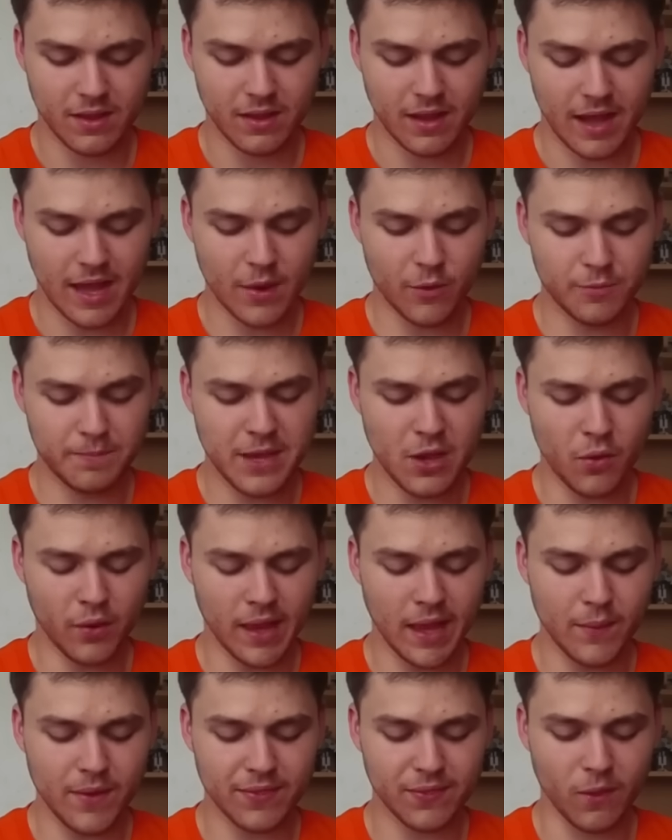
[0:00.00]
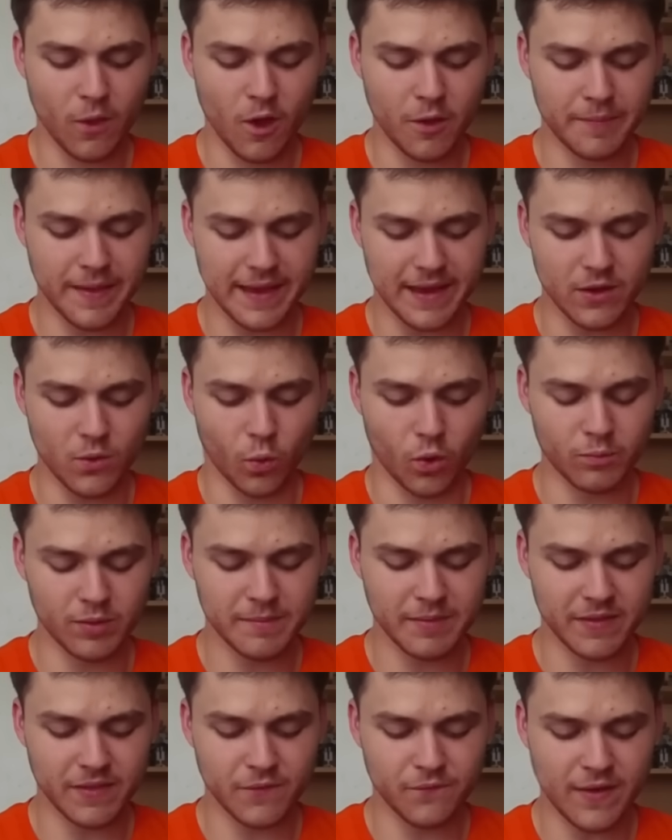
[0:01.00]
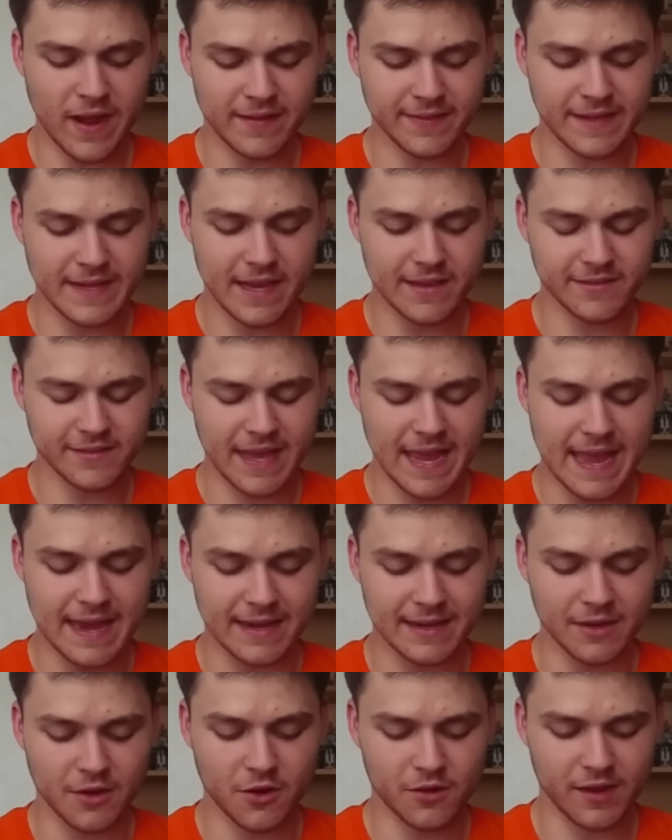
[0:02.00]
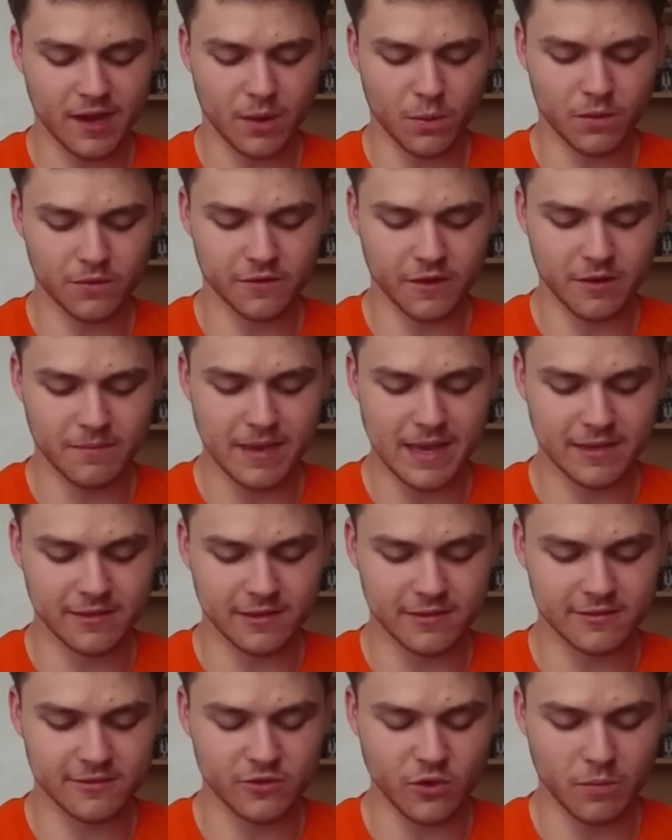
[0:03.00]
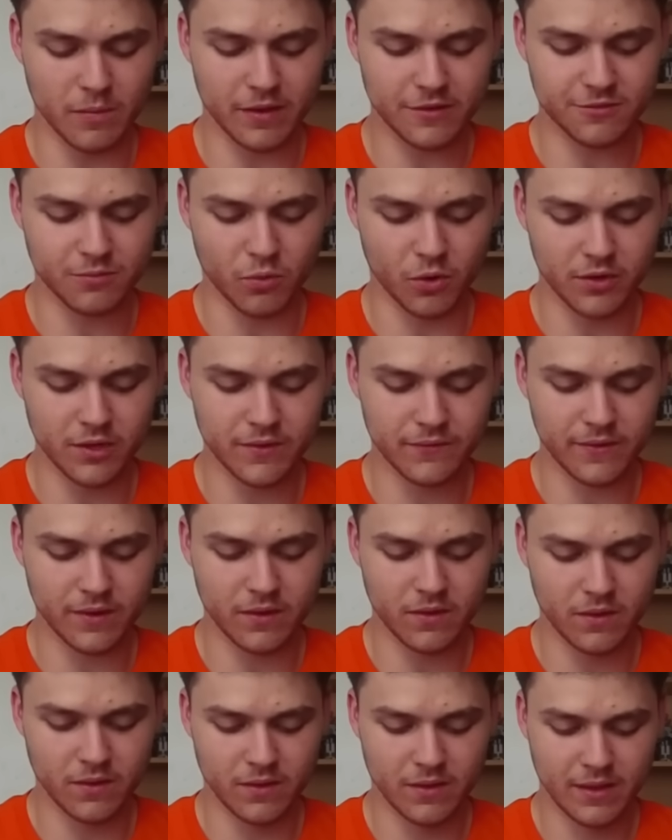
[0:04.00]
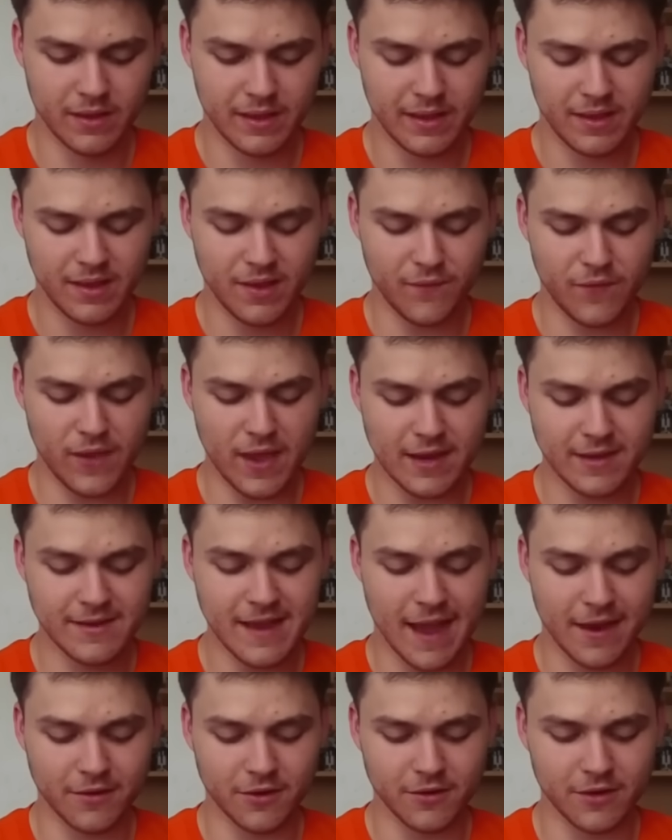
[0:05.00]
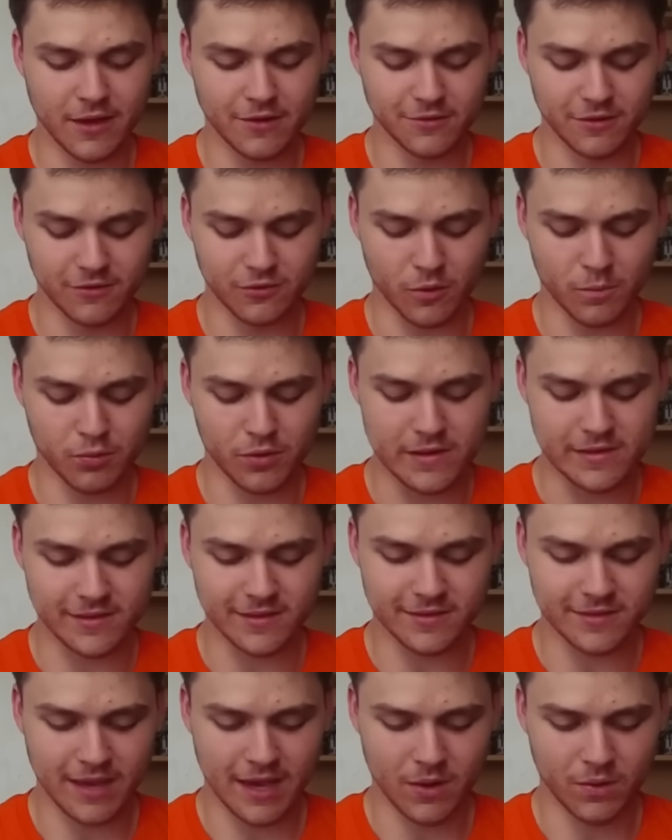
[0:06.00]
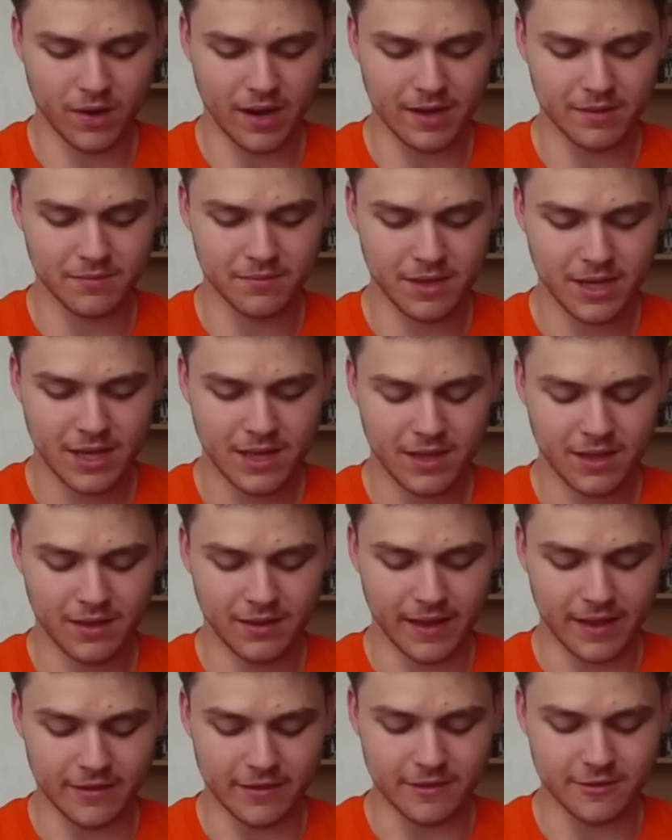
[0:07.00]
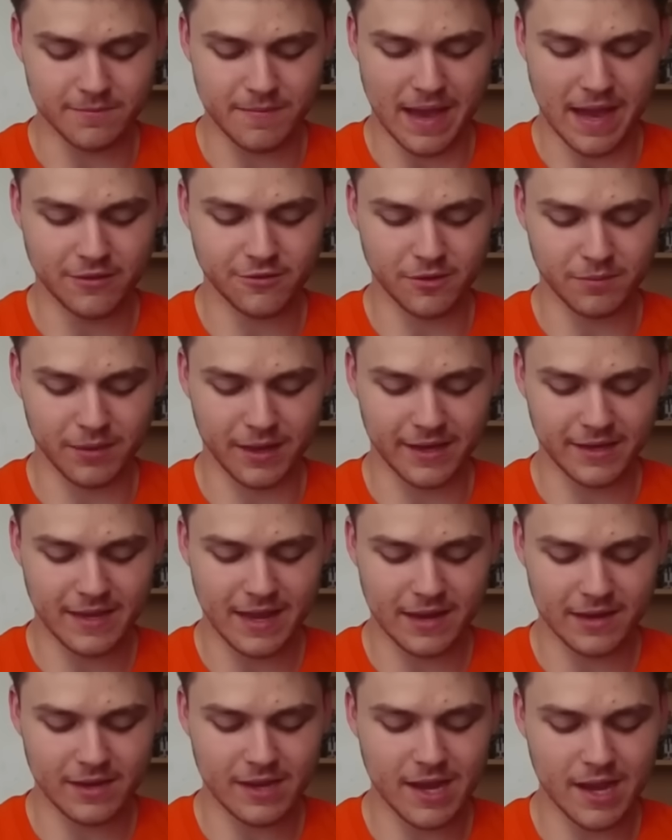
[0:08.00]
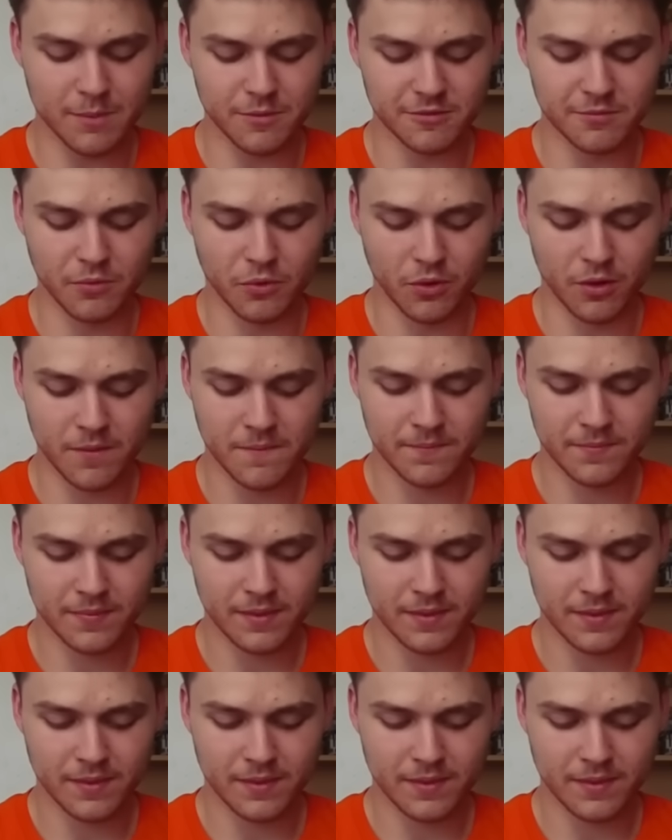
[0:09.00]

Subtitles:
I would be okay with Logbait normally, but the fact that he has Cannoneer Tower is going to make this so much more difficult. If he had Dagger Duchess or Princess Tower, I'd like this matchup like 10 times more.